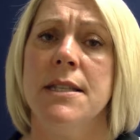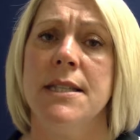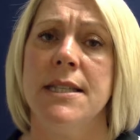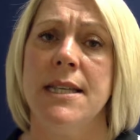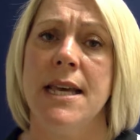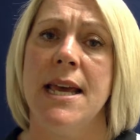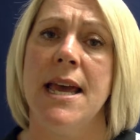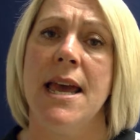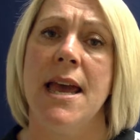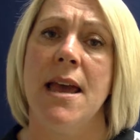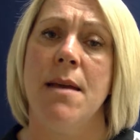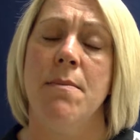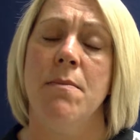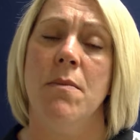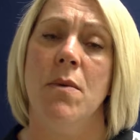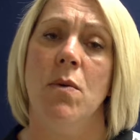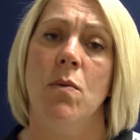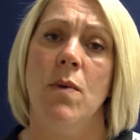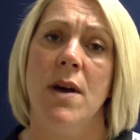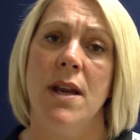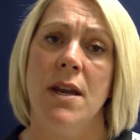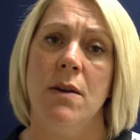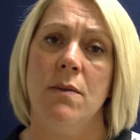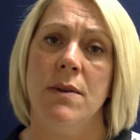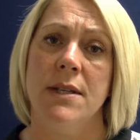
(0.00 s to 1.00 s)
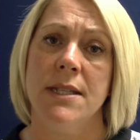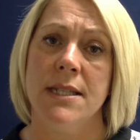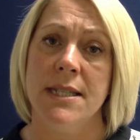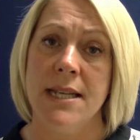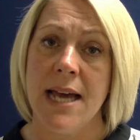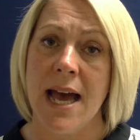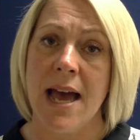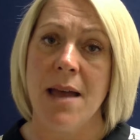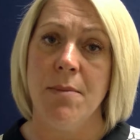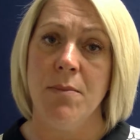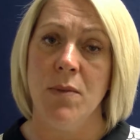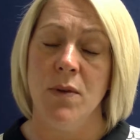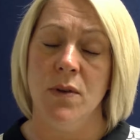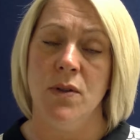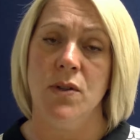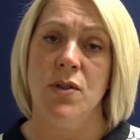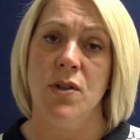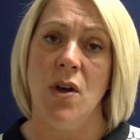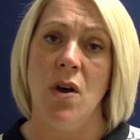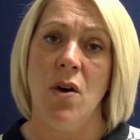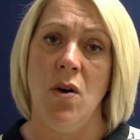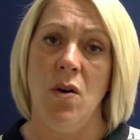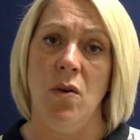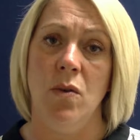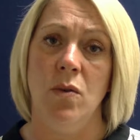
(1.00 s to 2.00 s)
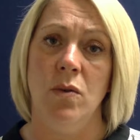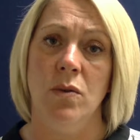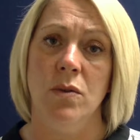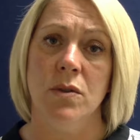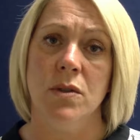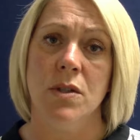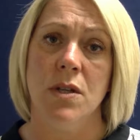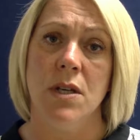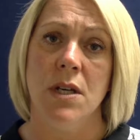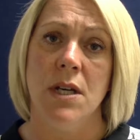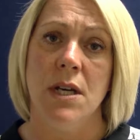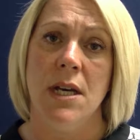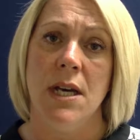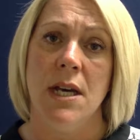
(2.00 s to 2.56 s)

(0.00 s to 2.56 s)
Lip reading: same when he was 9 months old,